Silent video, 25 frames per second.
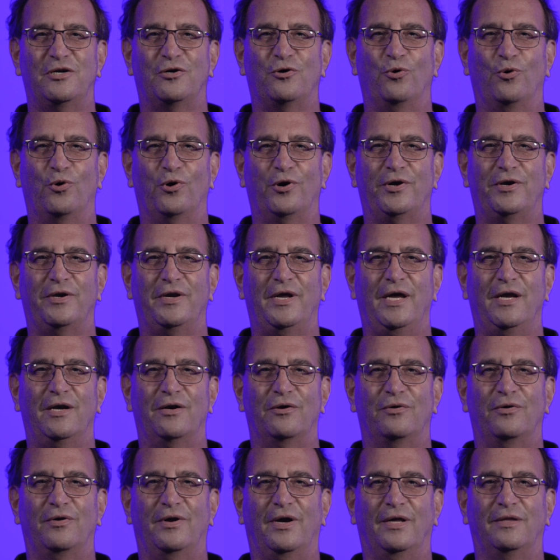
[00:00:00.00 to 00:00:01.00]

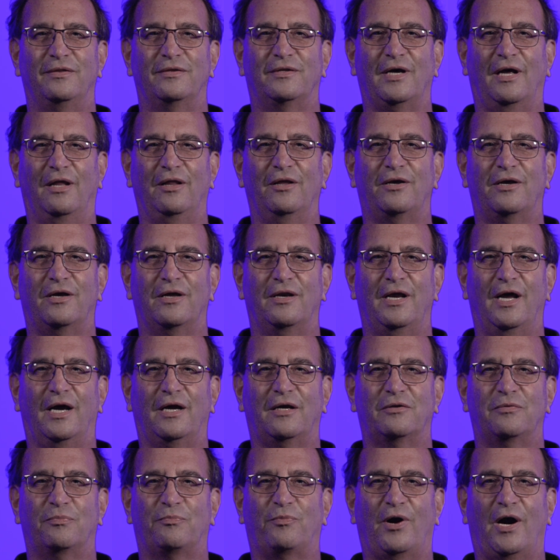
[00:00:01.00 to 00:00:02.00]
Coordinator and
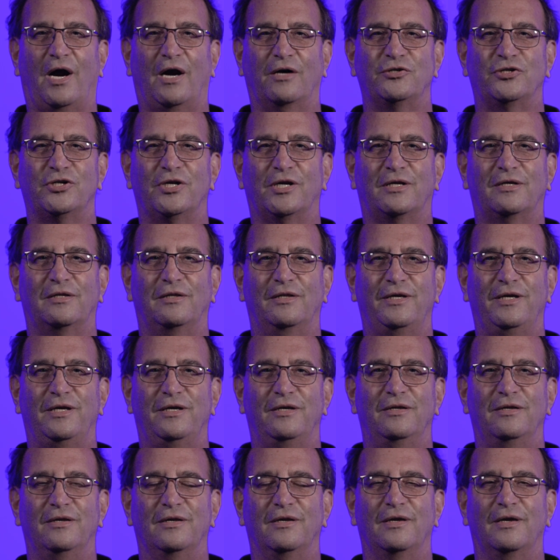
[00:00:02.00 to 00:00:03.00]
TeleConnect Project
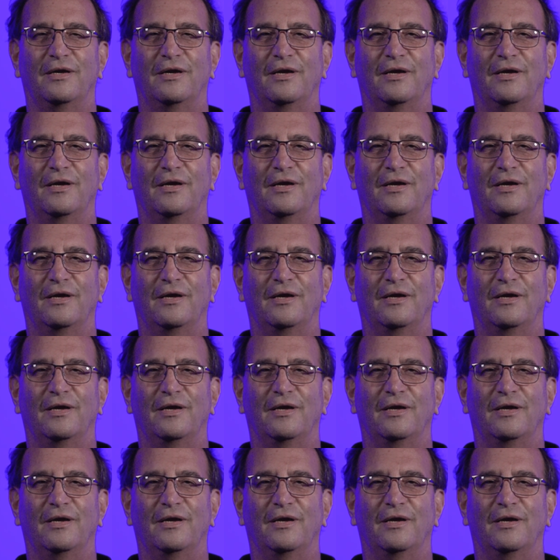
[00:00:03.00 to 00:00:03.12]
Lead.